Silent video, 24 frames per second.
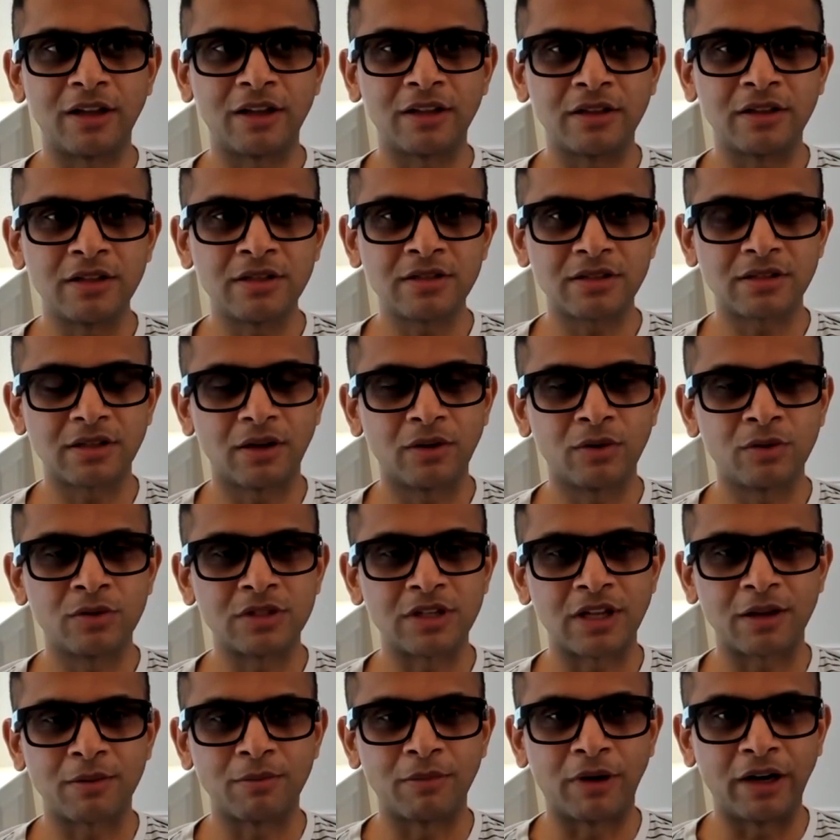they're like, this
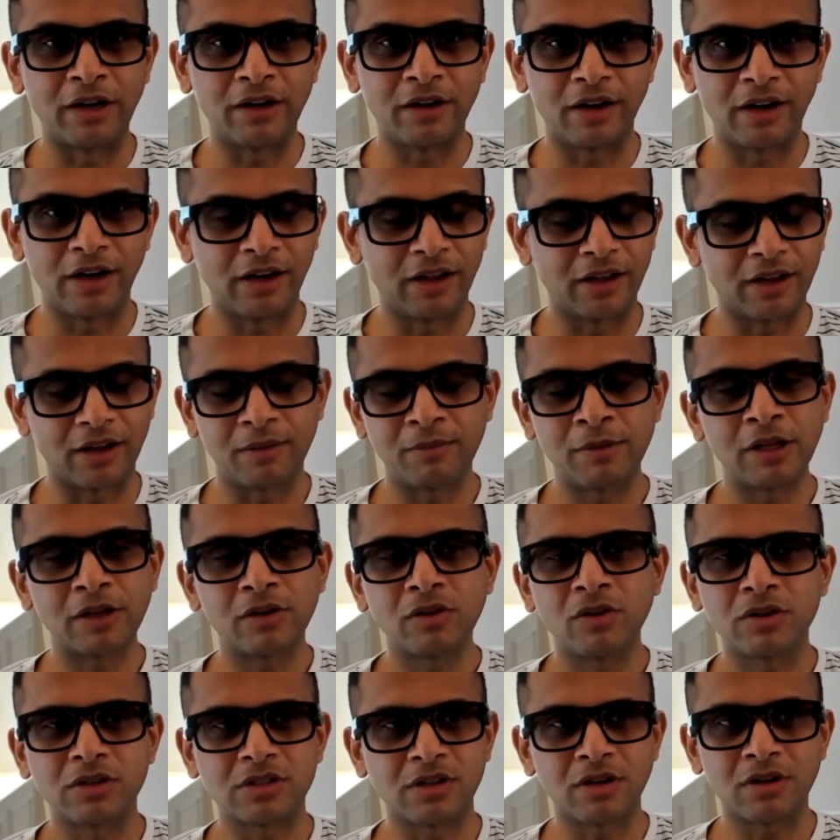sounds like mind reading. I'm
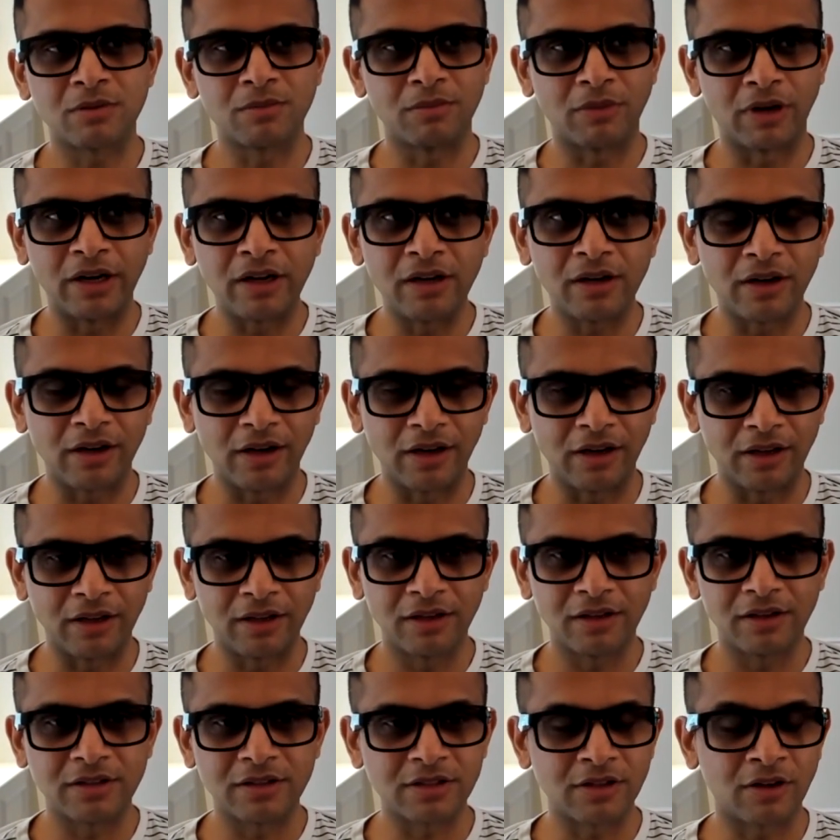like, no, it's not mind
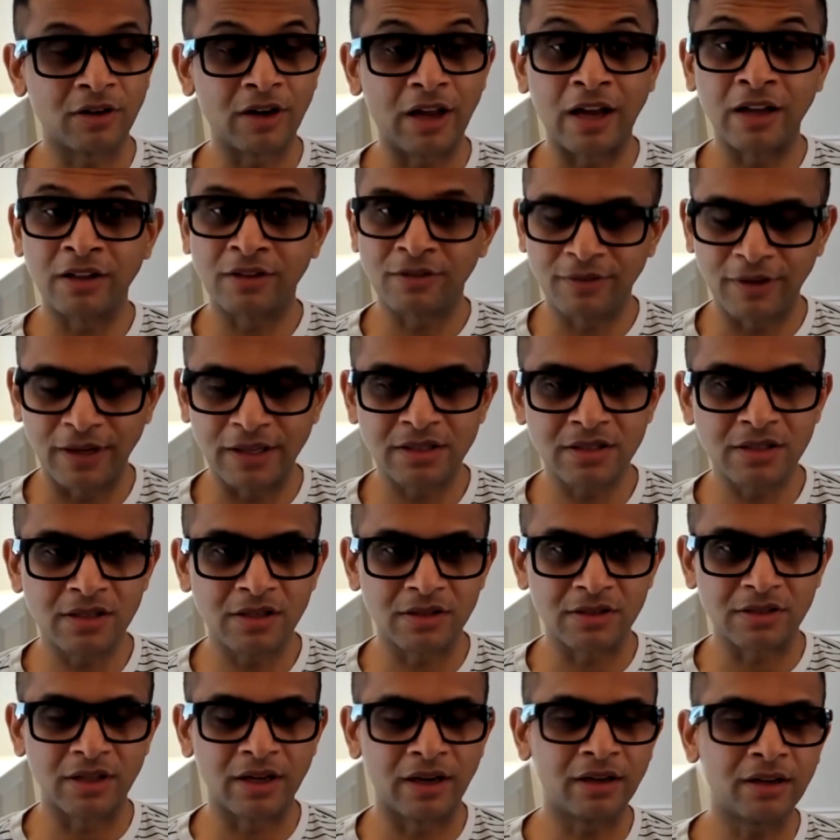reading. It's not as
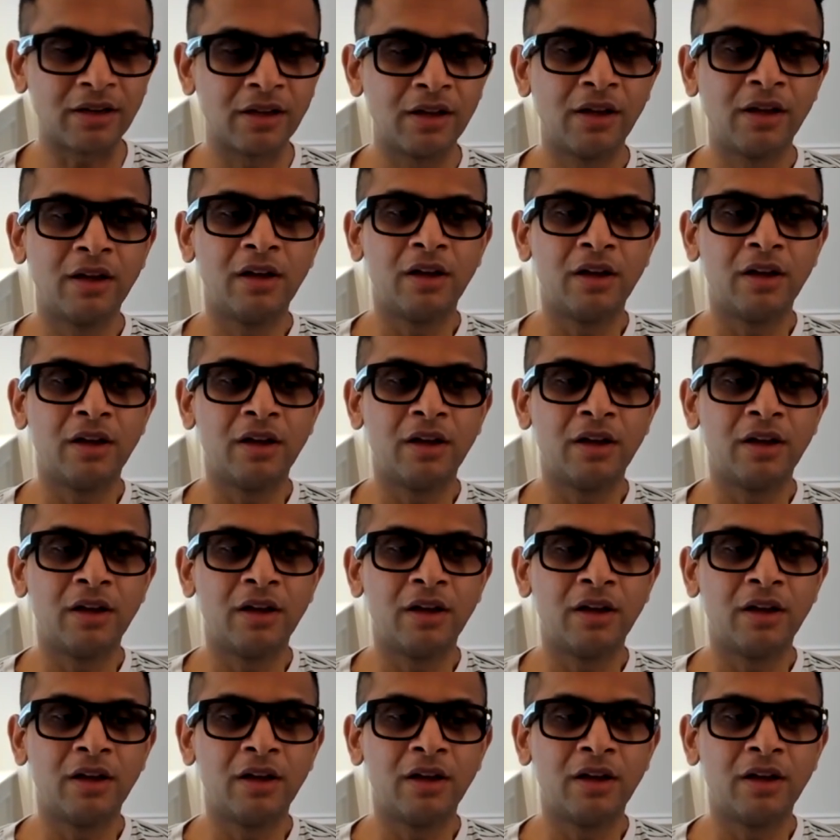fancy as that.